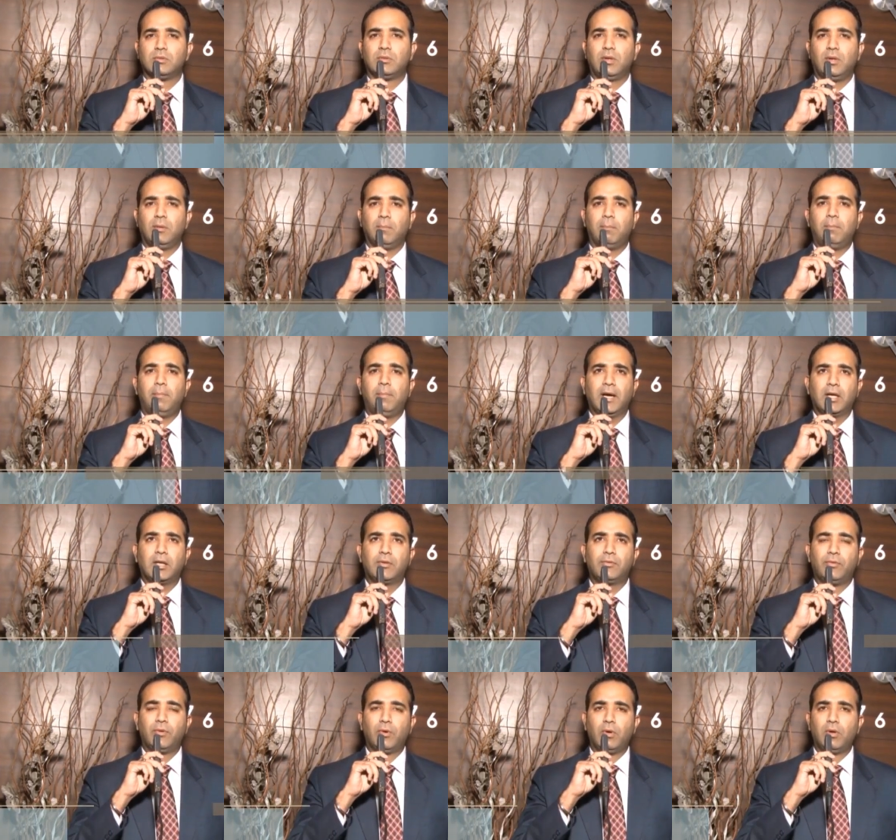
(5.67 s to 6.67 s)
uh,
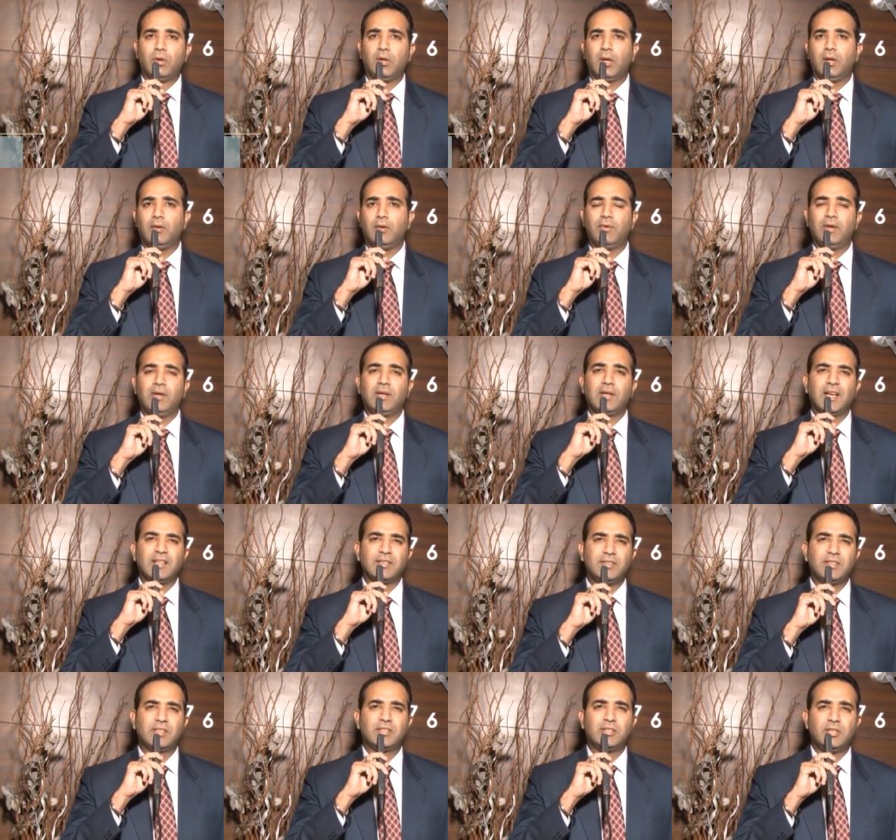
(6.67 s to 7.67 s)
impactful and
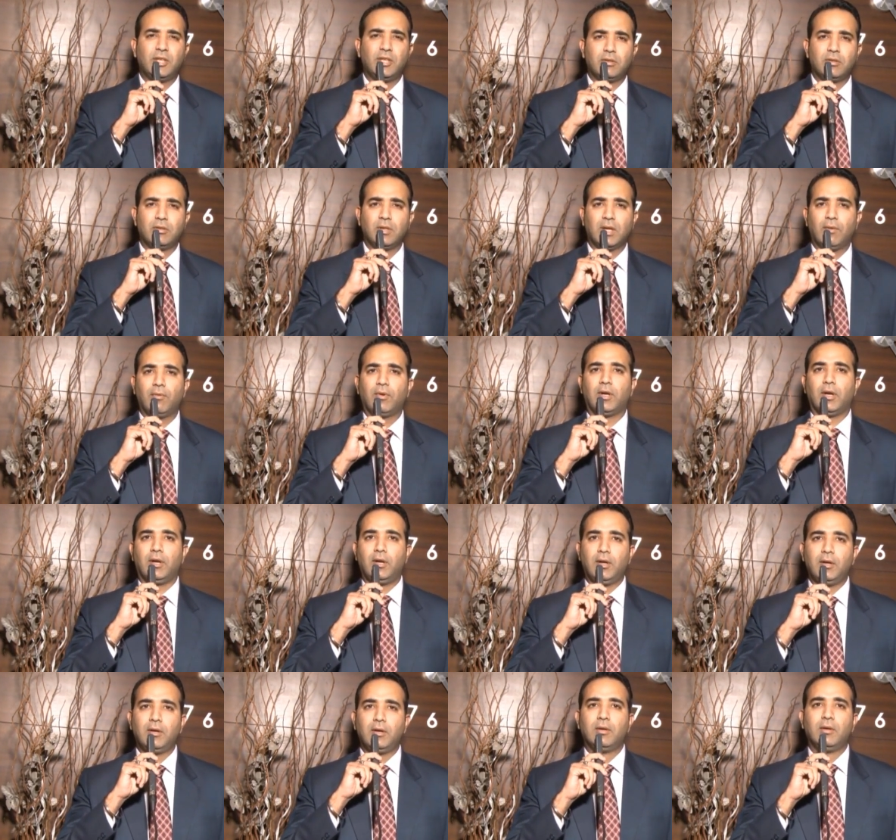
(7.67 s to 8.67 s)
fantastic session I've
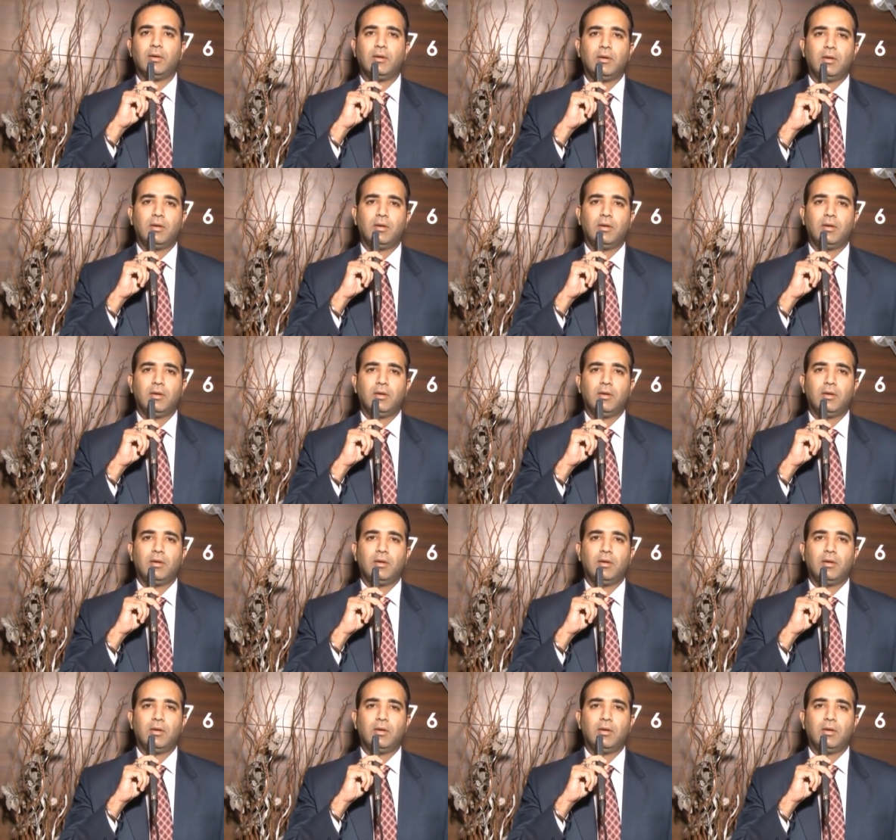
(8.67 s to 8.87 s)
attended.